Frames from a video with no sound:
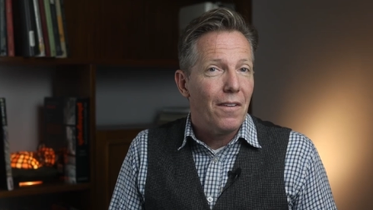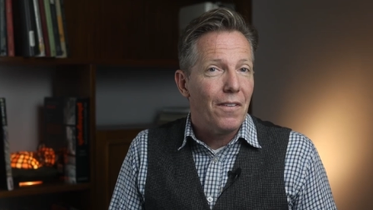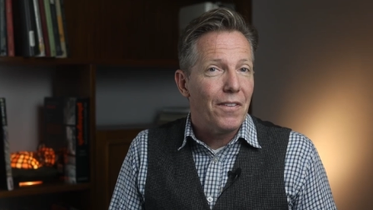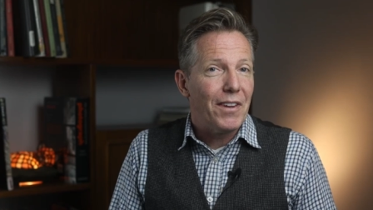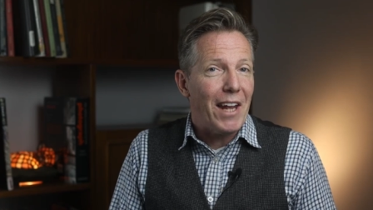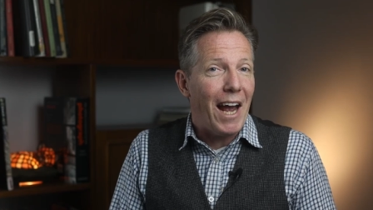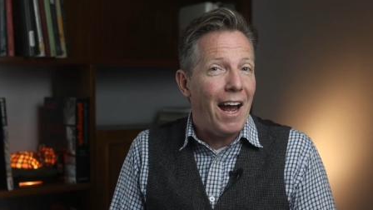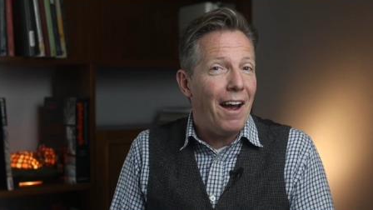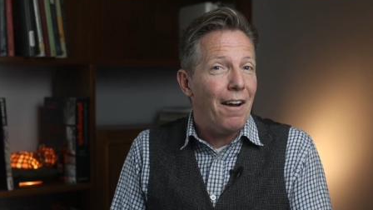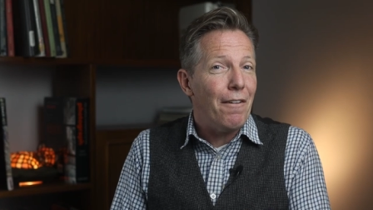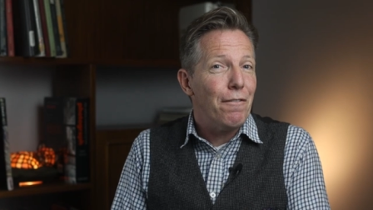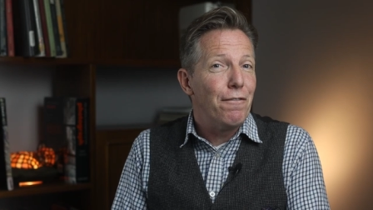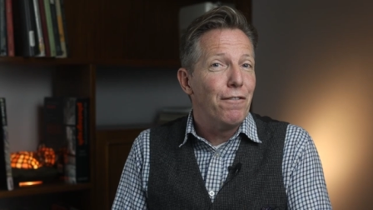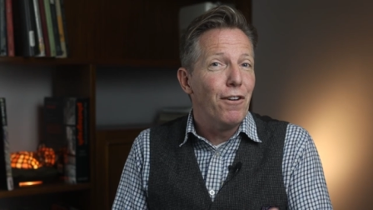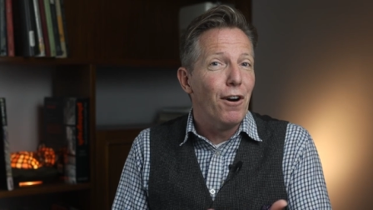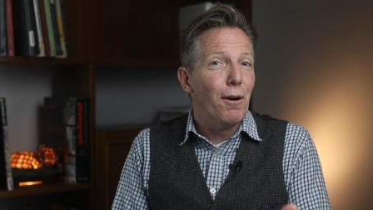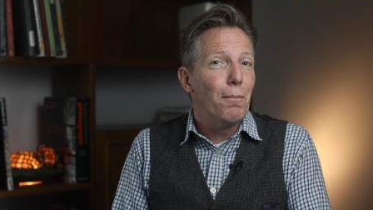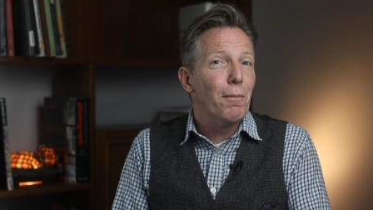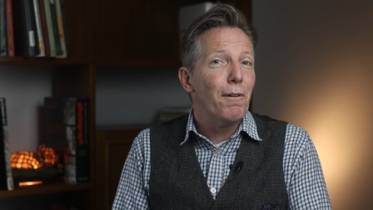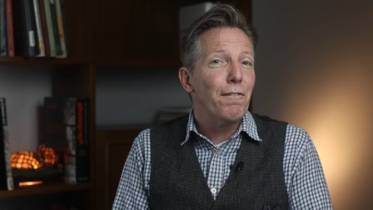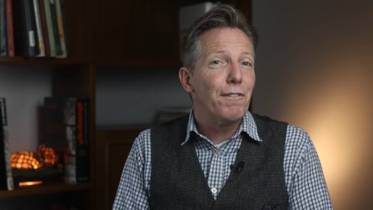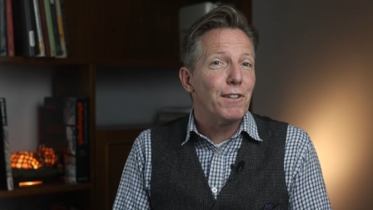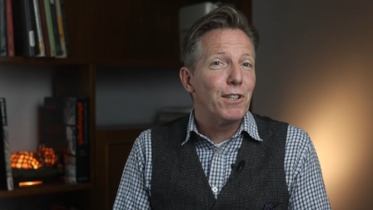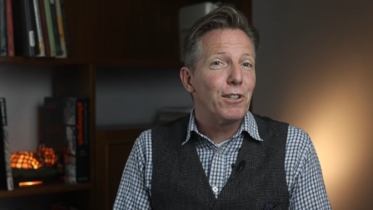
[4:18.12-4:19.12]
That
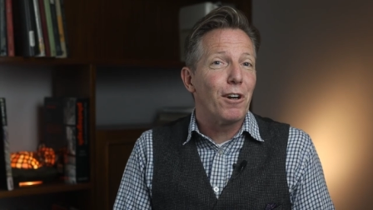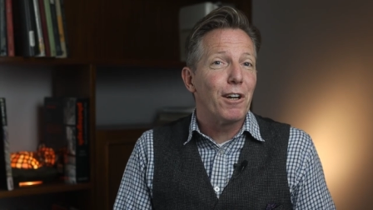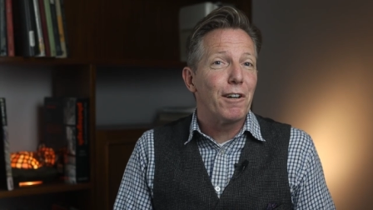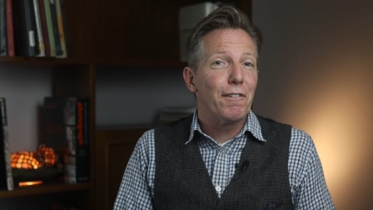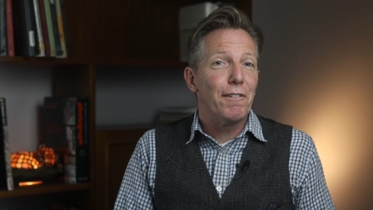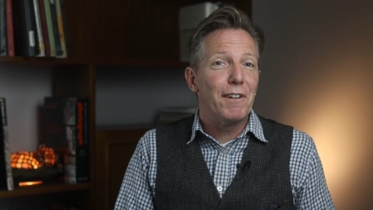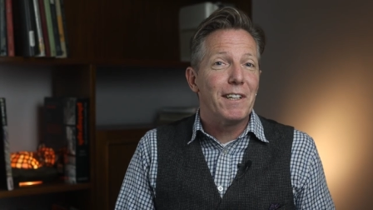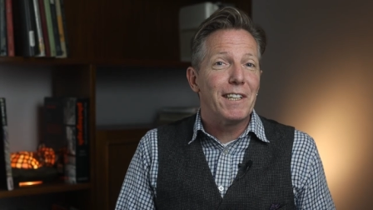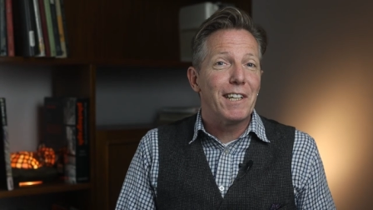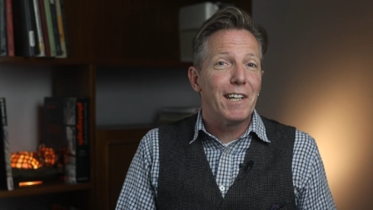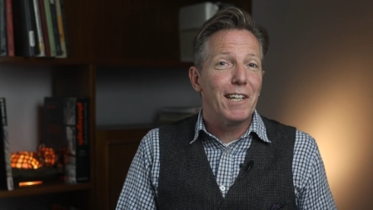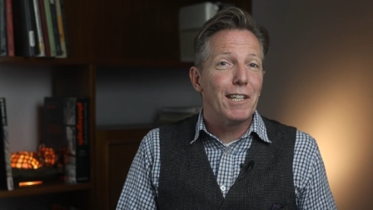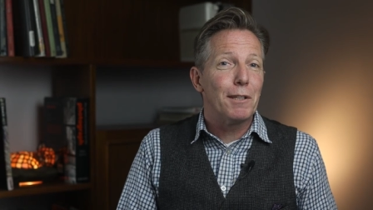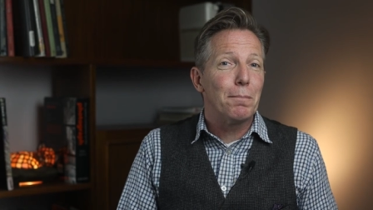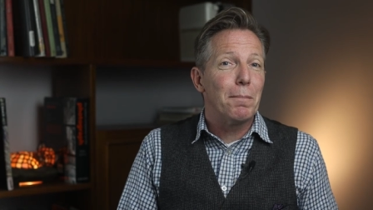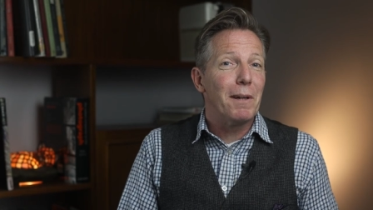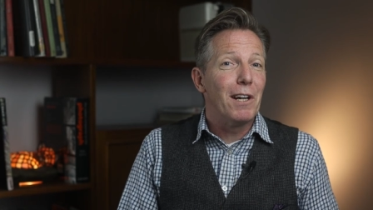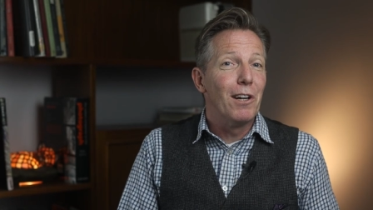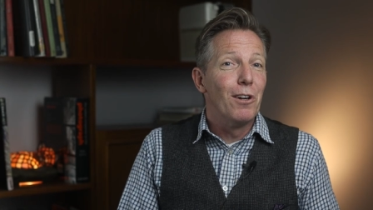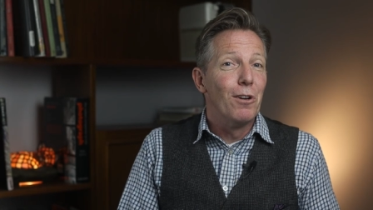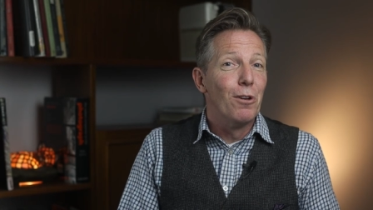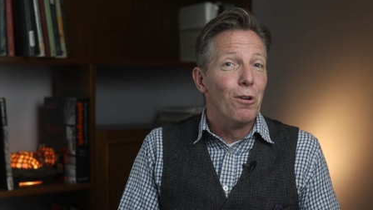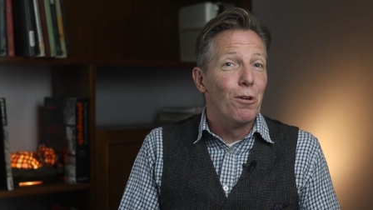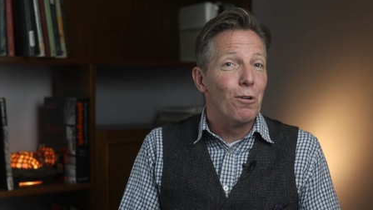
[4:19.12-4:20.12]
form of photography that has
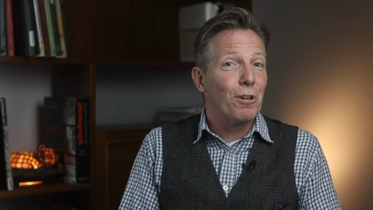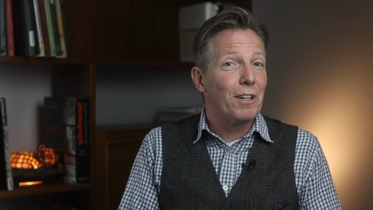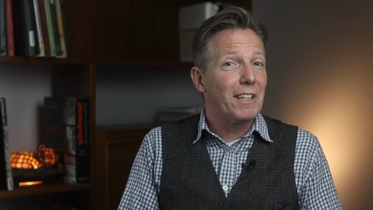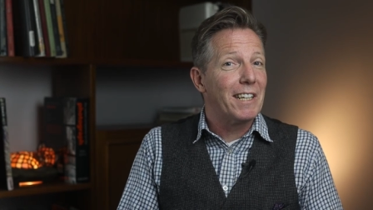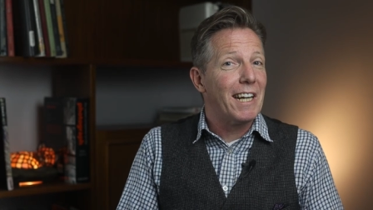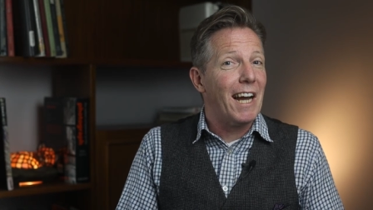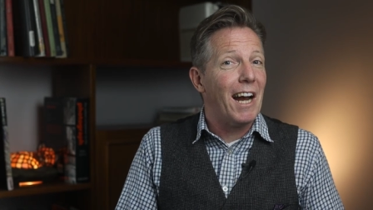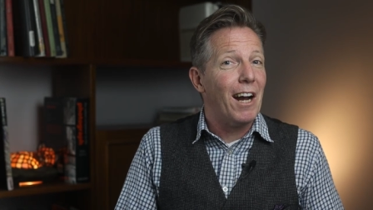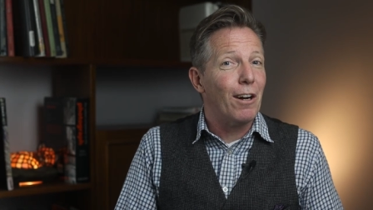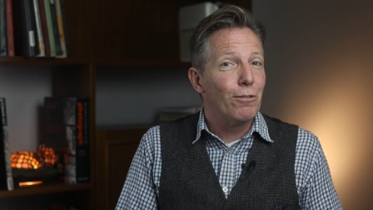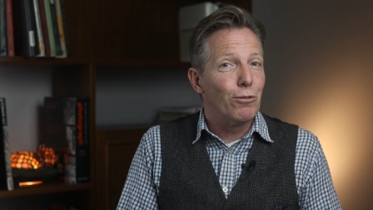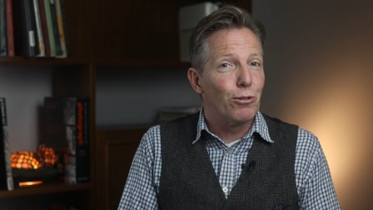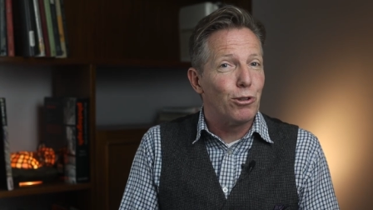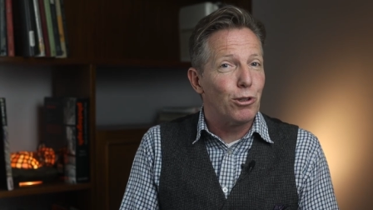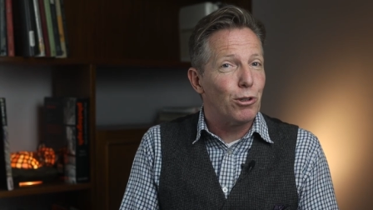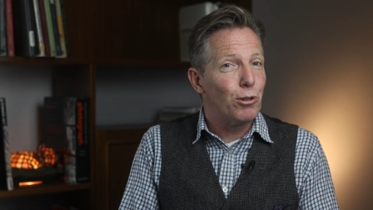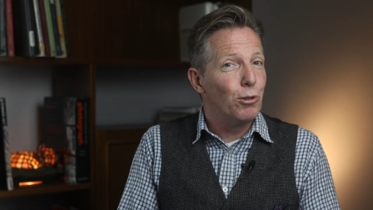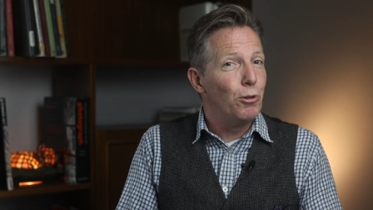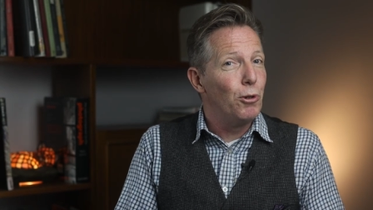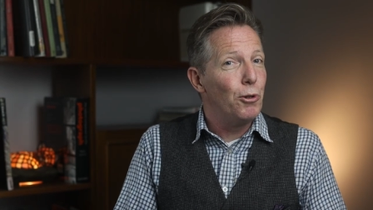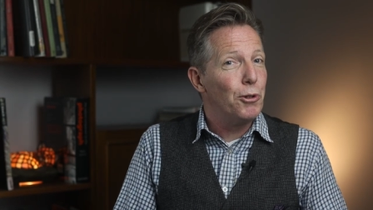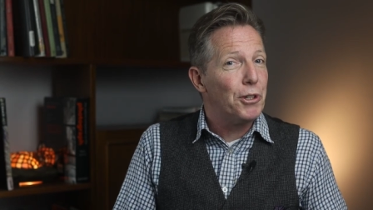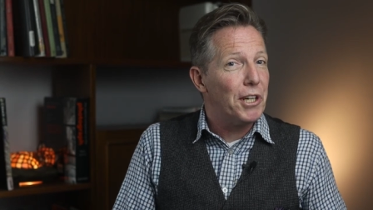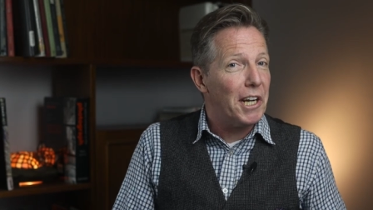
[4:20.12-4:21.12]
been looked down
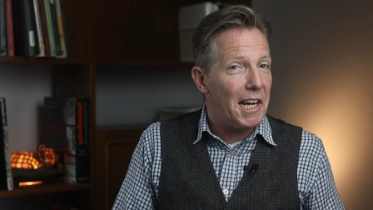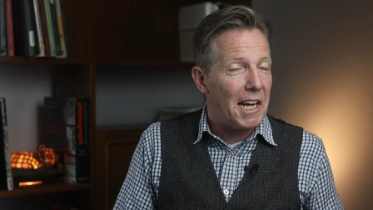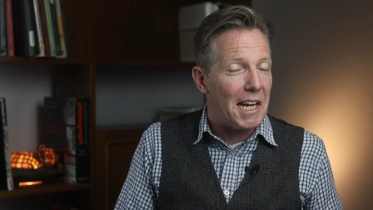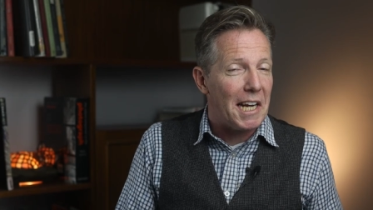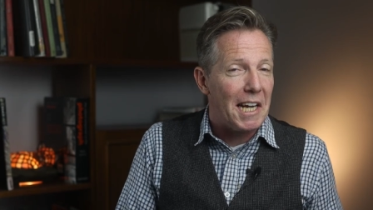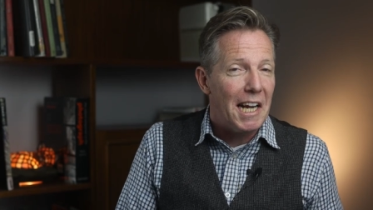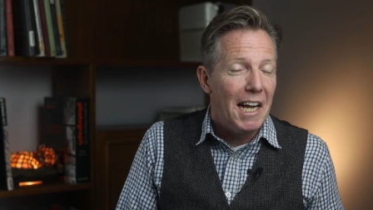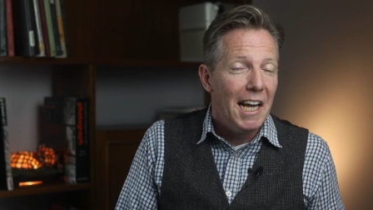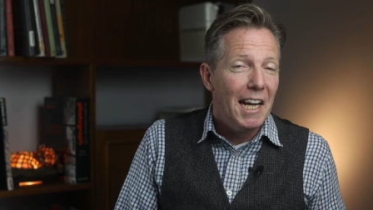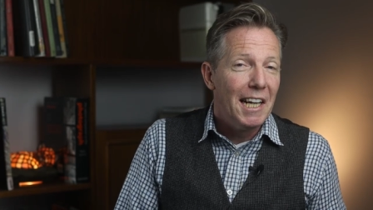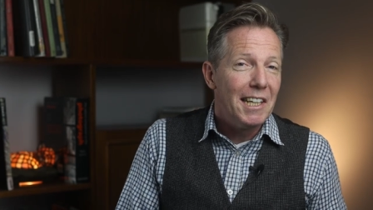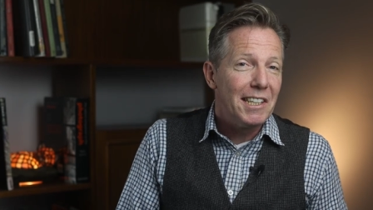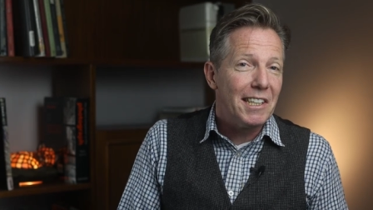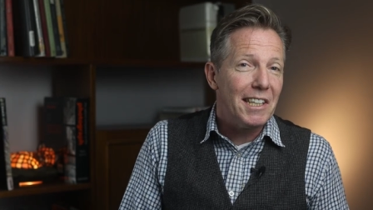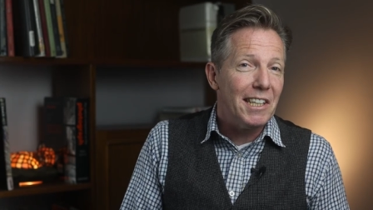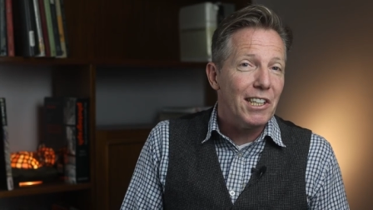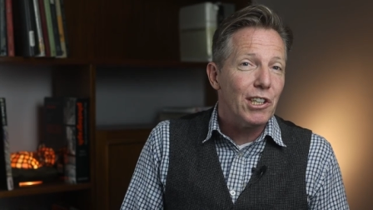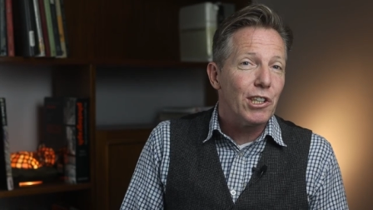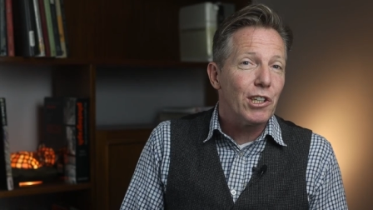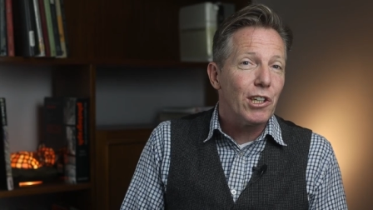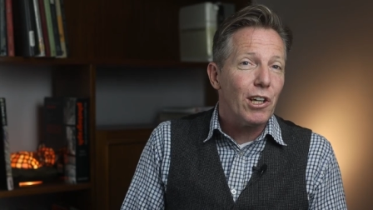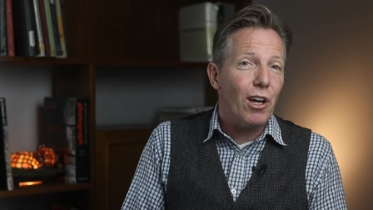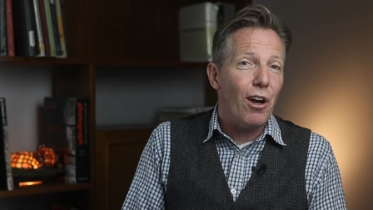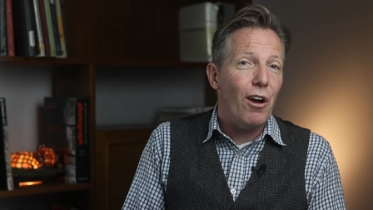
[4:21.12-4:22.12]
snootily
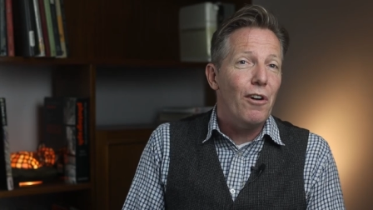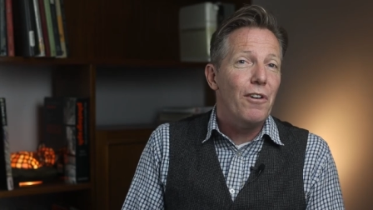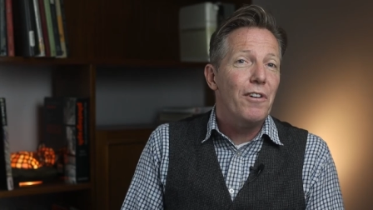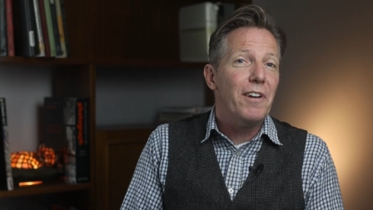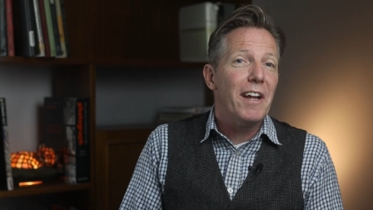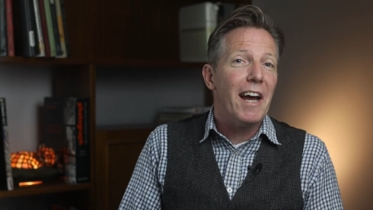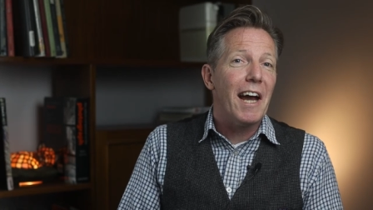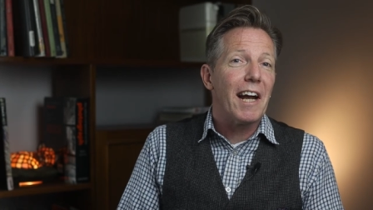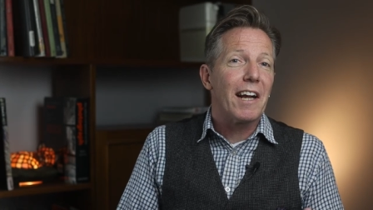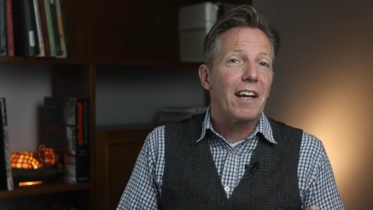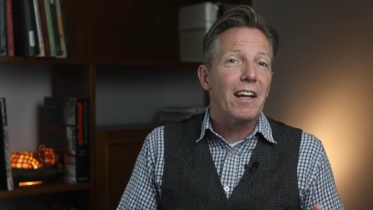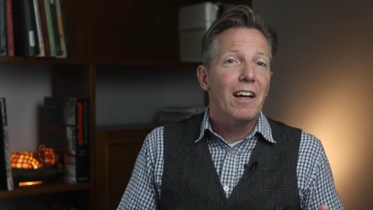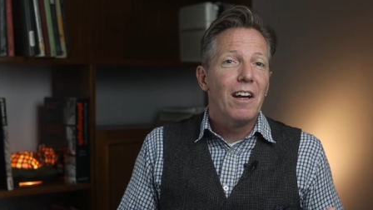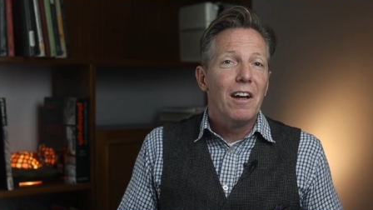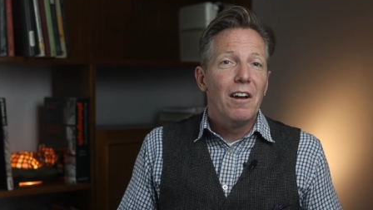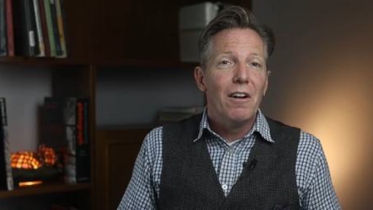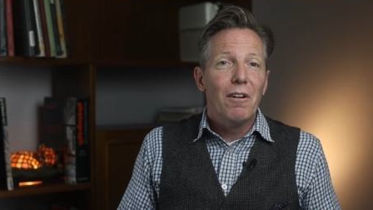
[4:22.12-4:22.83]
since Kodak